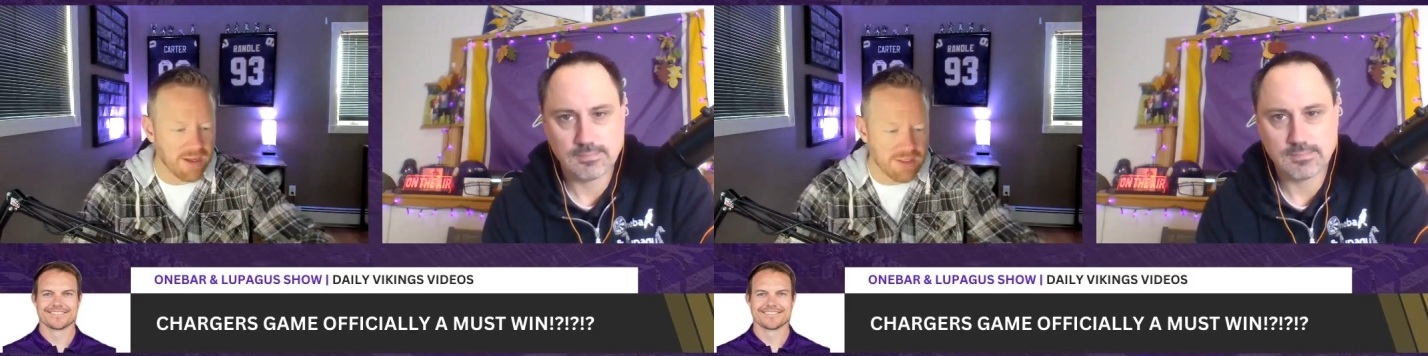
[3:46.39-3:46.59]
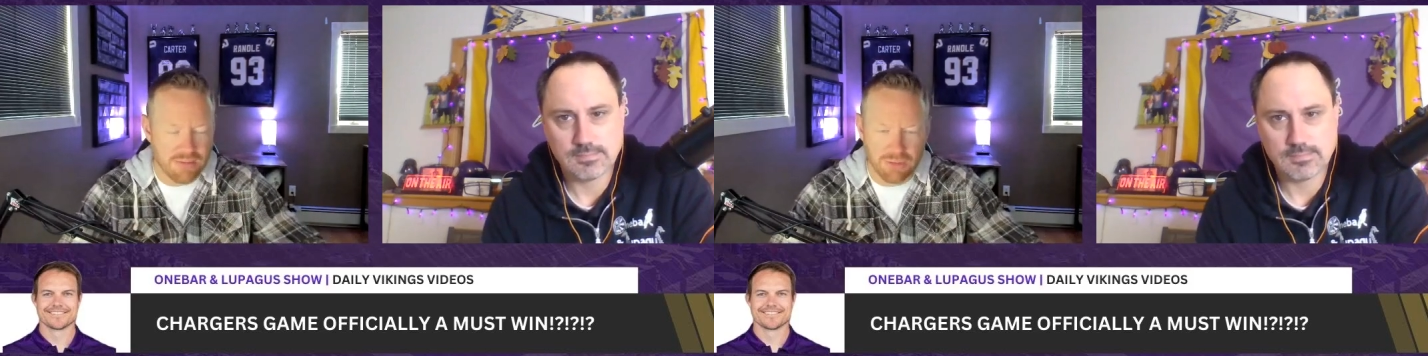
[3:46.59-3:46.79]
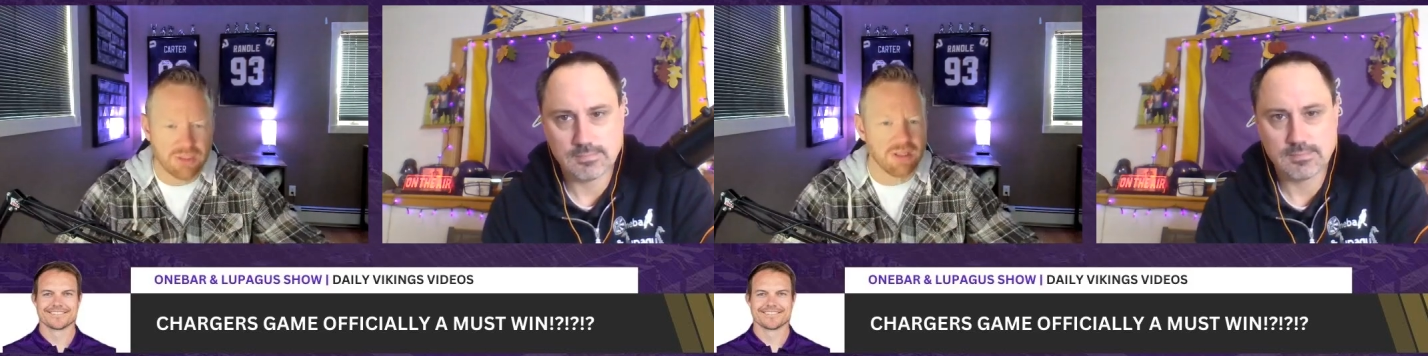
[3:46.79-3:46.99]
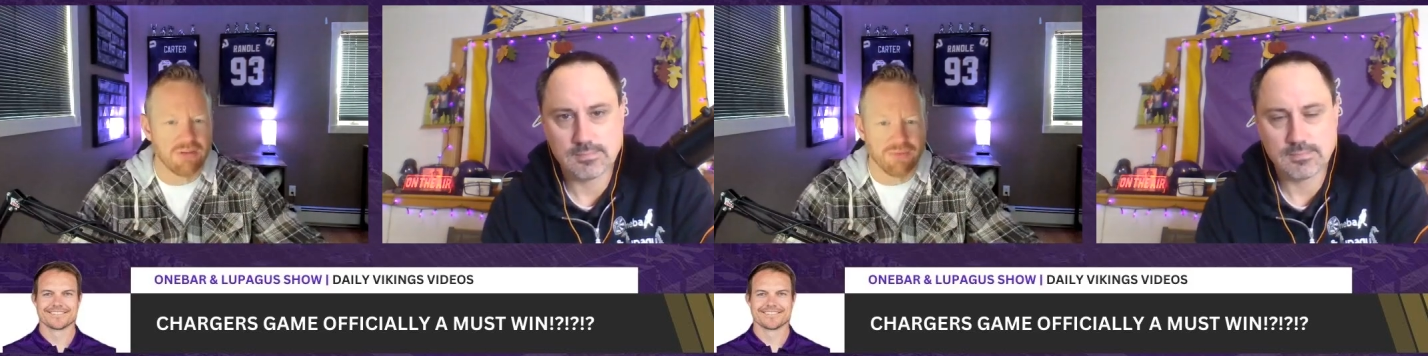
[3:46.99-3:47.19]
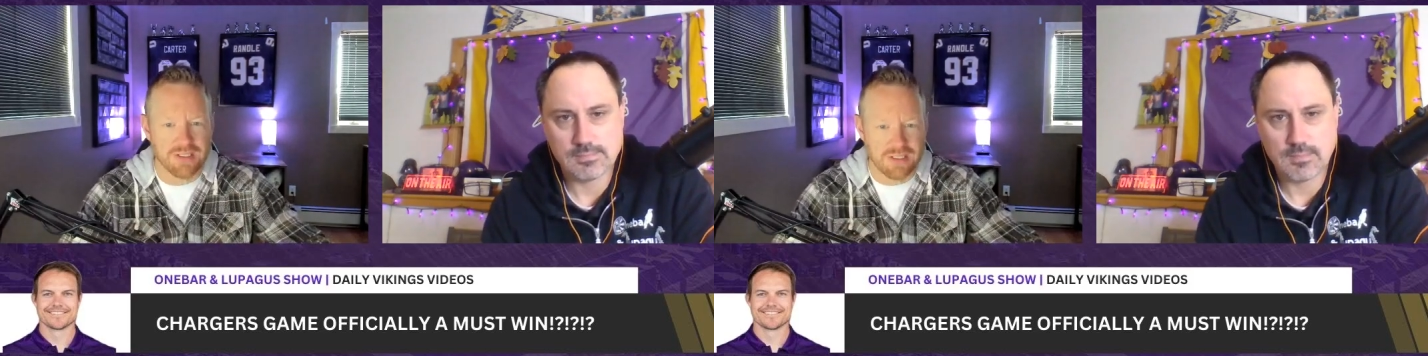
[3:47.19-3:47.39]
Speaker 1: get some good
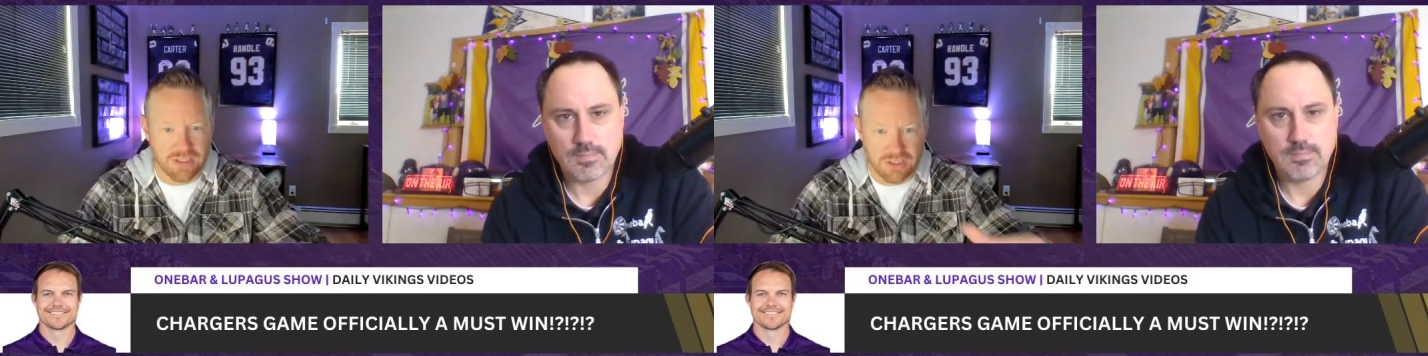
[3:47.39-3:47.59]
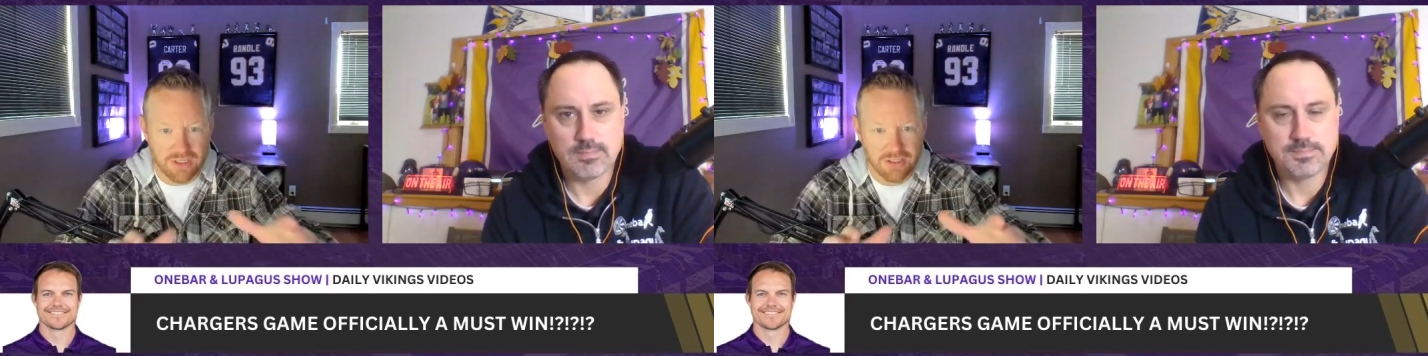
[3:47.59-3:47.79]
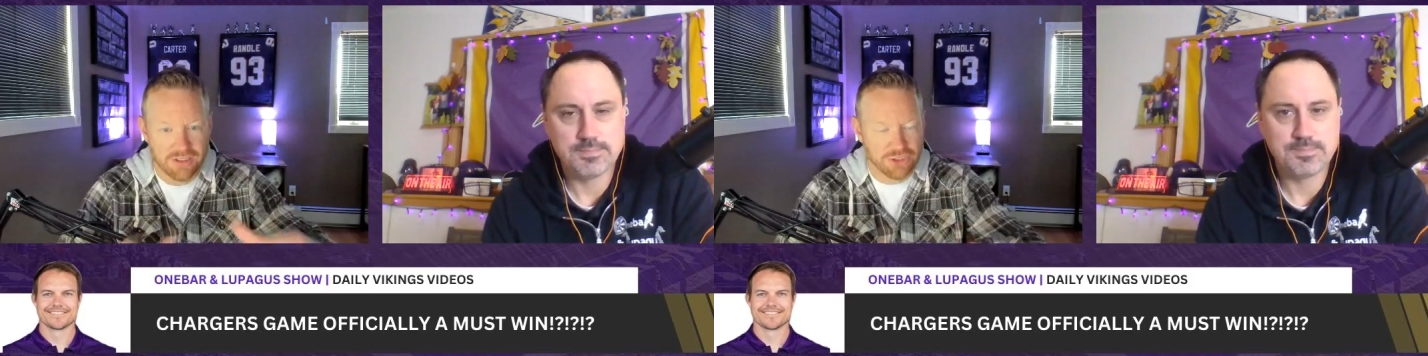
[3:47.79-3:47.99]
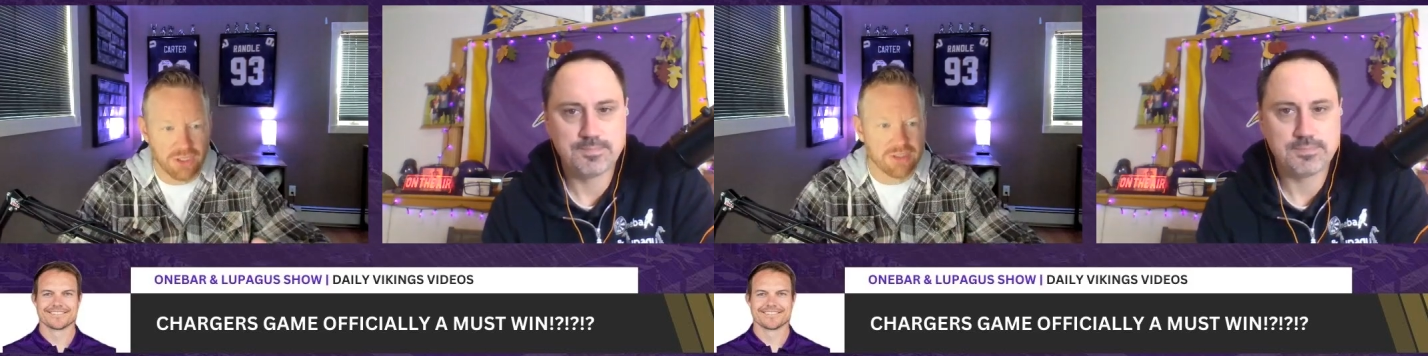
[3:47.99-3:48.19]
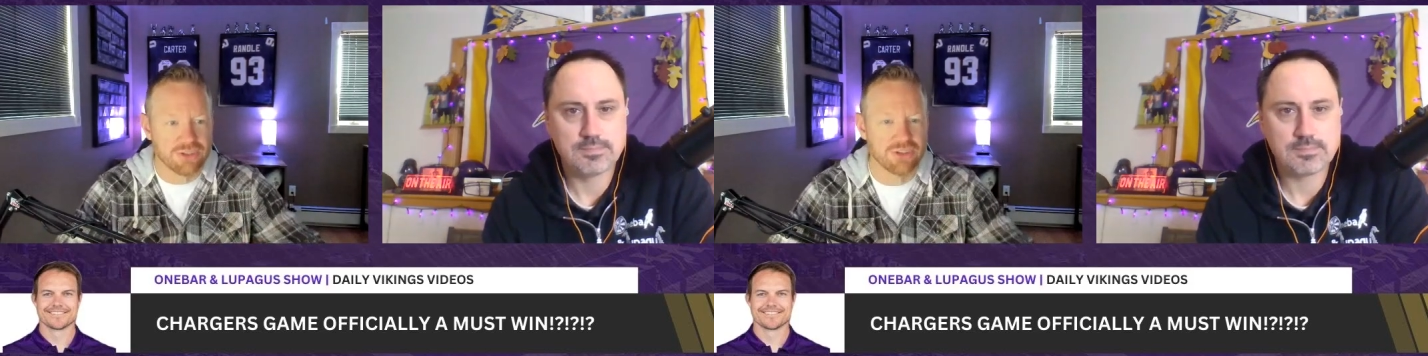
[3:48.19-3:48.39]
defenses.
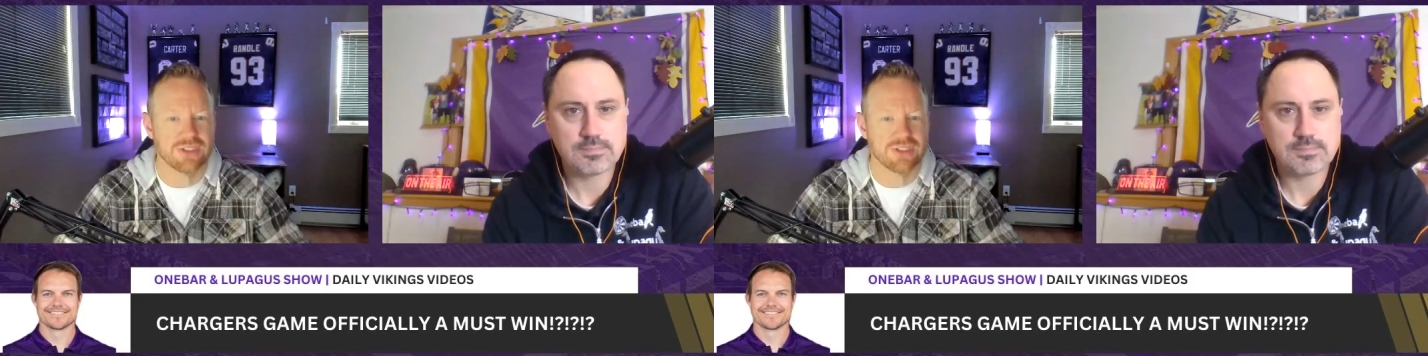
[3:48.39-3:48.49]
Chargers